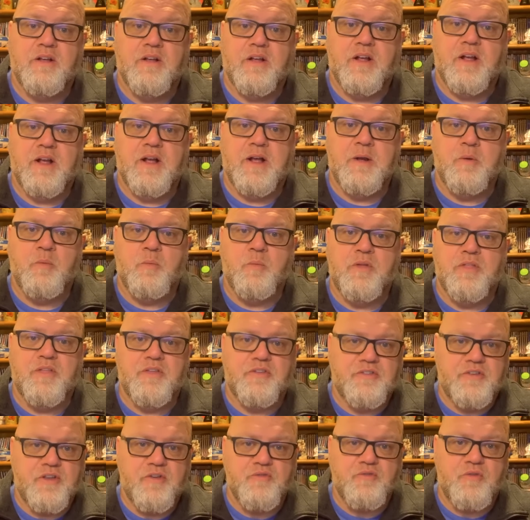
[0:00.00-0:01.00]
uh, with a
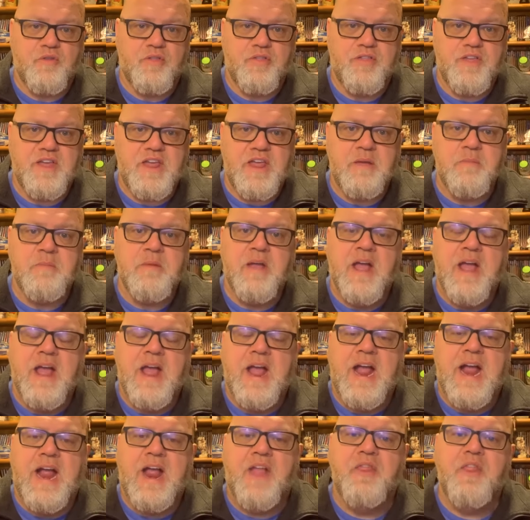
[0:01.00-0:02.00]
central theme
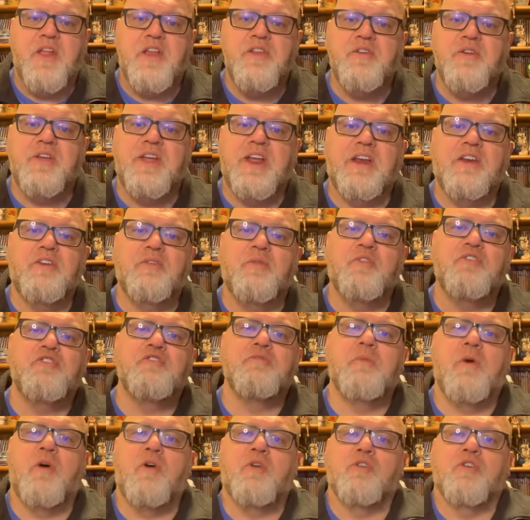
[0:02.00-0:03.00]
and then you get into a
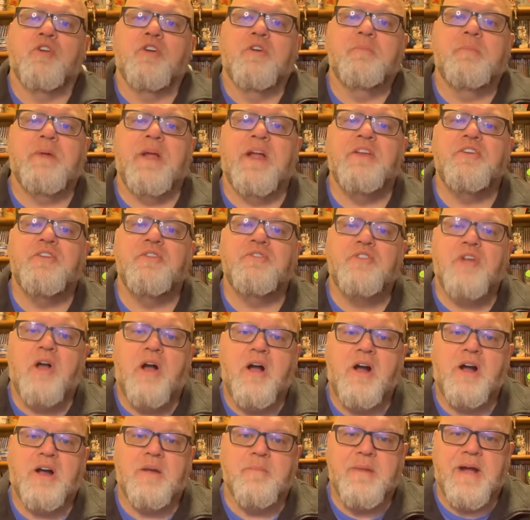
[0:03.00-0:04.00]
small group and you
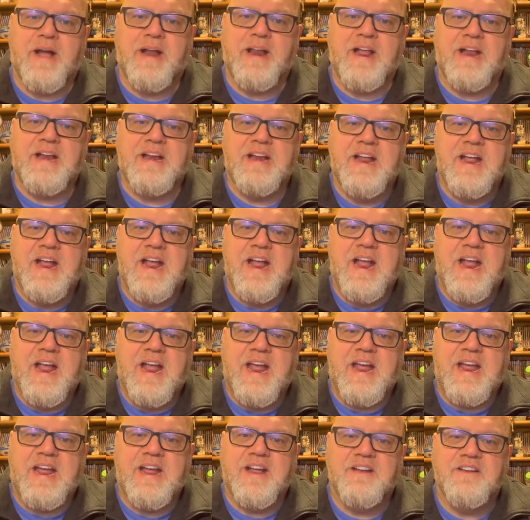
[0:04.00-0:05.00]
talk about it
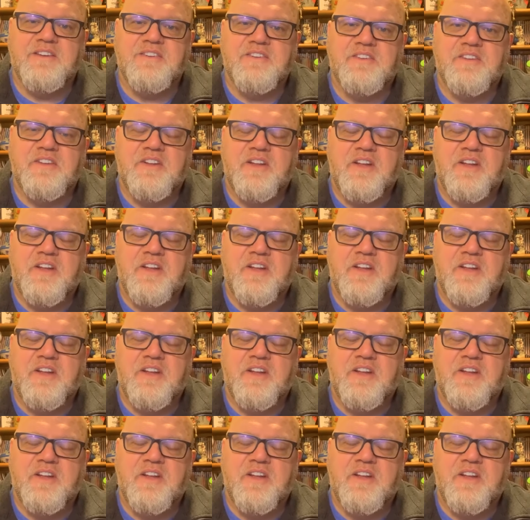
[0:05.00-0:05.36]
and